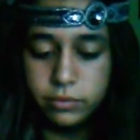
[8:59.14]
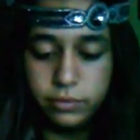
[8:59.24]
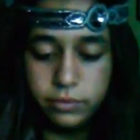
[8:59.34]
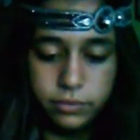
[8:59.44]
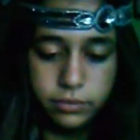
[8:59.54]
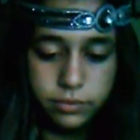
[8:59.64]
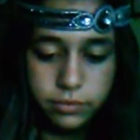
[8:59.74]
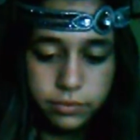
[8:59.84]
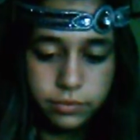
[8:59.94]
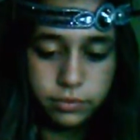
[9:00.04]

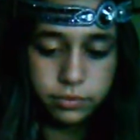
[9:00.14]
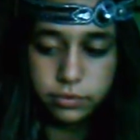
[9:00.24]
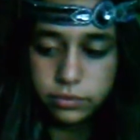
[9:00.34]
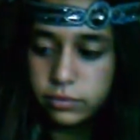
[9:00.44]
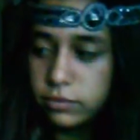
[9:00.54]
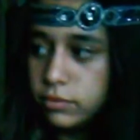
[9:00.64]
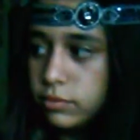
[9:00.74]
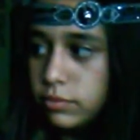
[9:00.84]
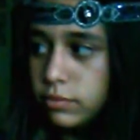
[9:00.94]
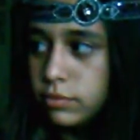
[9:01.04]

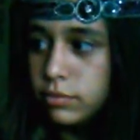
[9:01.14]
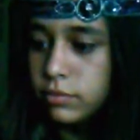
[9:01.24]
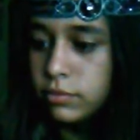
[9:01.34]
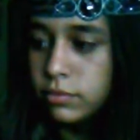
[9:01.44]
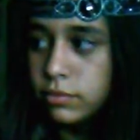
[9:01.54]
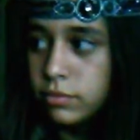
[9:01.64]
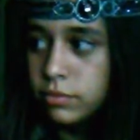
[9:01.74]
[no speech]